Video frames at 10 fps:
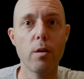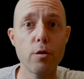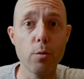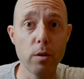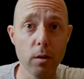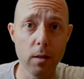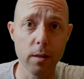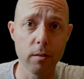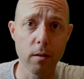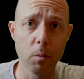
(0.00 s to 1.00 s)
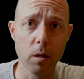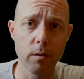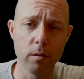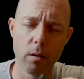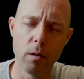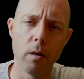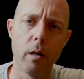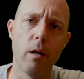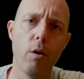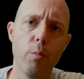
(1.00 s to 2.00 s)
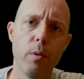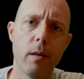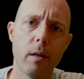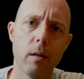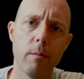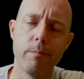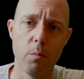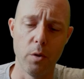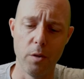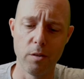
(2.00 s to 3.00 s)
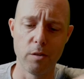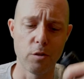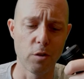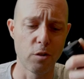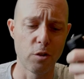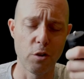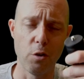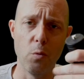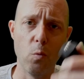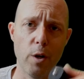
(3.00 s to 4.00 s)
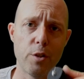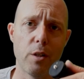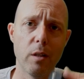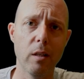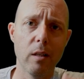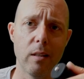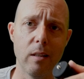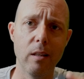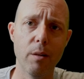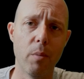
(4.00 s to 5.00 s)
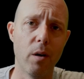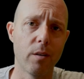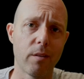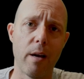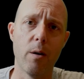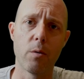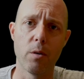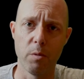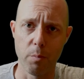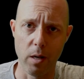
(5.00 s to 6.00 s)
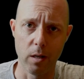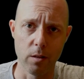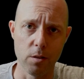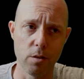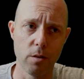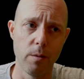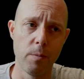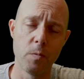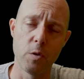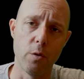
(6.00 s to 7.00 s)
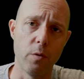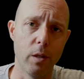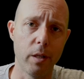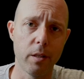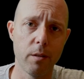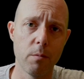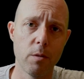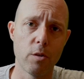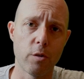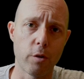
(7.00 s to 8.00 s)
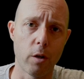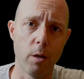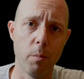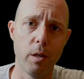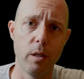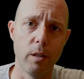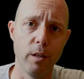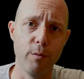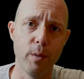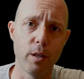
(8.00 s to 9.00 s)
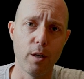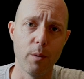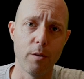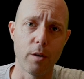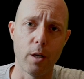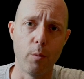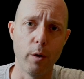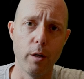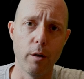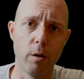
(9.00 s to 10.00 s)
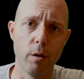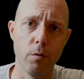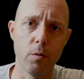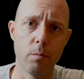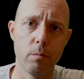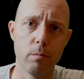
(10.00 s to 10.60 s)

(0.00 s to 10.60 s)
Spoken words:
So until the next time, guys, hope you like it. But this is just to show you what you get in the box, how it comes packaged. So if you like it, subscribe, leave me comments. I'm reading all of them.